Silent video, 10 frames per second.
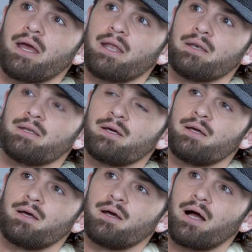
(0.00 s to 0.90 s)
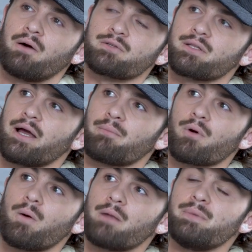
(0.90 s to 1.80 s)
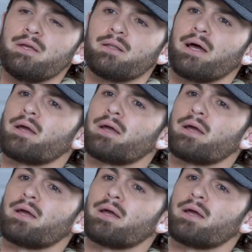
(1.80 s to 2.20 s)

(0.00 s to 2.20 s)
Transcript: And I was like, bro, I'd be